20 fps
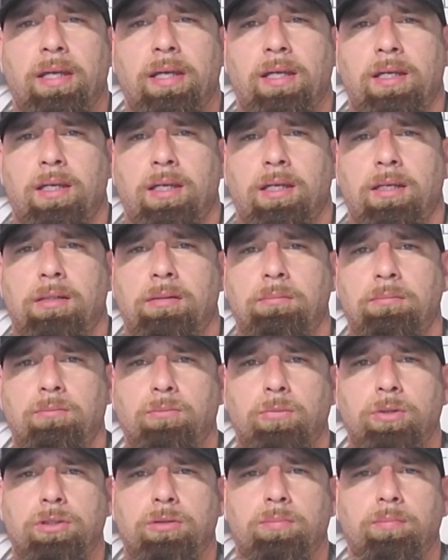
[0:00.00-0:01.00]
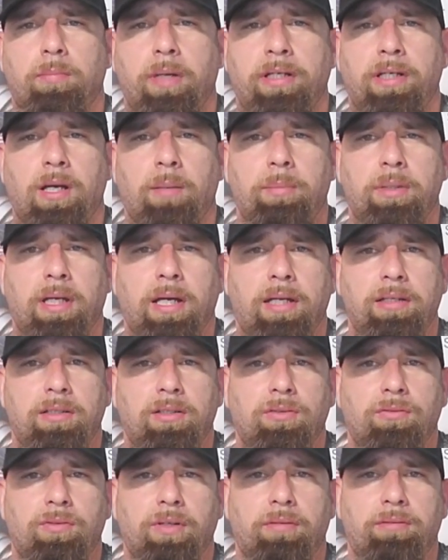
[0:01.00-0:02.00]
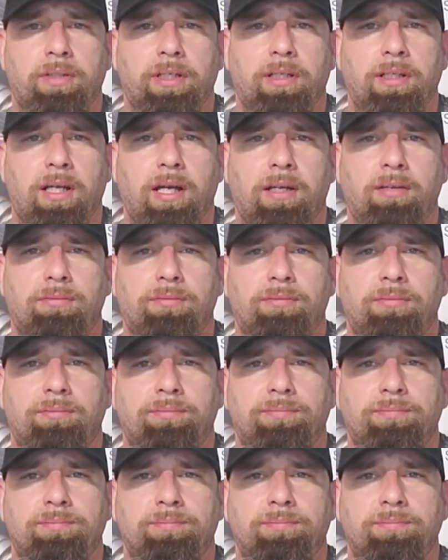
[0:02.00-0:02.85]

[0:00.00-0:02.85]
and which may not be ideal for everyday life.